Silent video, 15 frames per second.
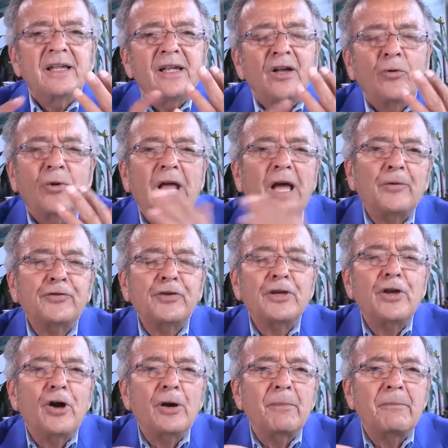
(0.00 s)
When I was a
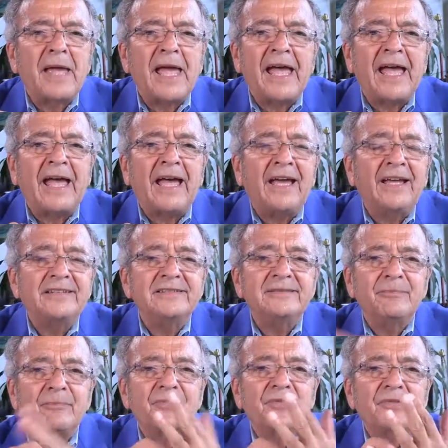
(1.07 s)
young man,
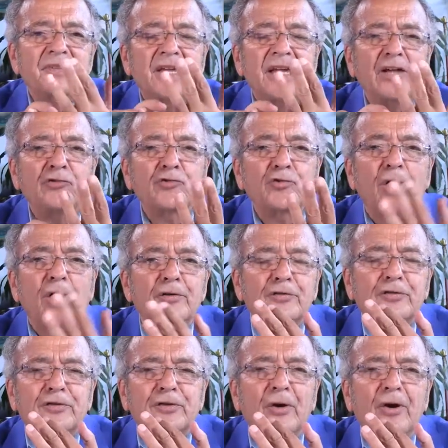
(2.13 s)
they had
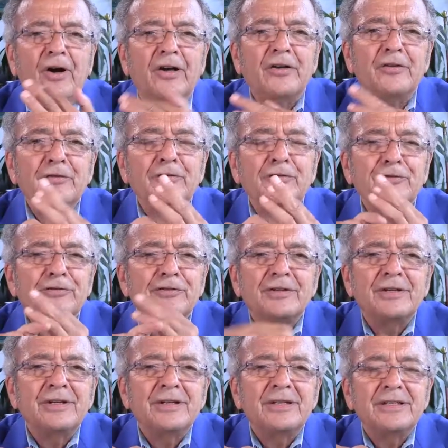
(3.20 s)
drugstores.
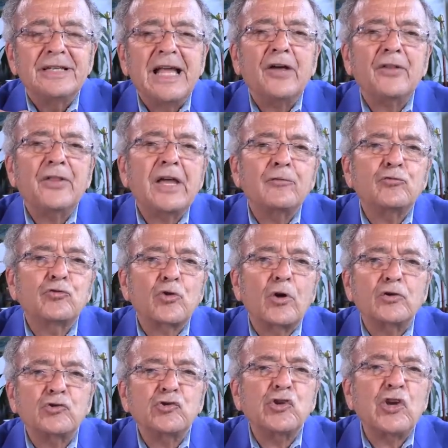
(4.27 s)
Now they have
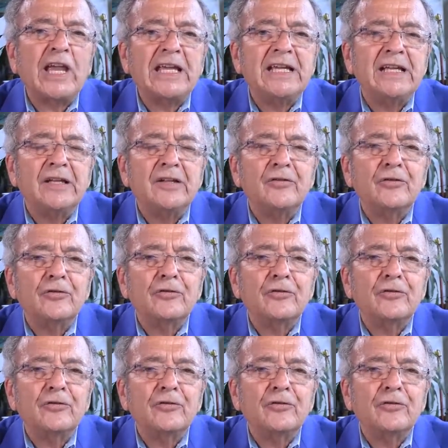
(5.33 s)
drug chains.